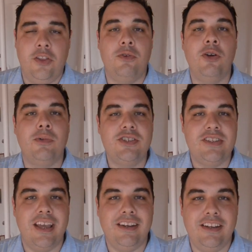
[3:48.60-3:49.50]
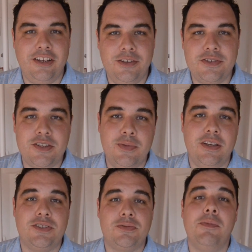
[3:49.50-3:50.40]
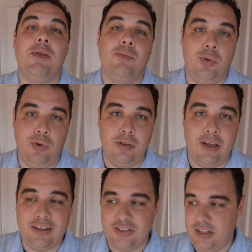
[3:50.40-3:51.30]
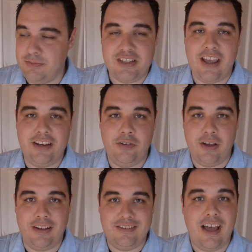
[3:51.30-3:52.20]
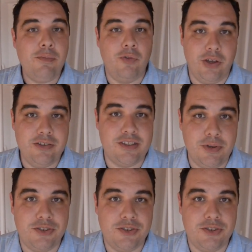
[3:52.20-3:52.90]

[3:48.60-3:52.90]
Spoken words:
The room we're standing in used to be a swimming pool. Actually, I'm standing right on top of what used to be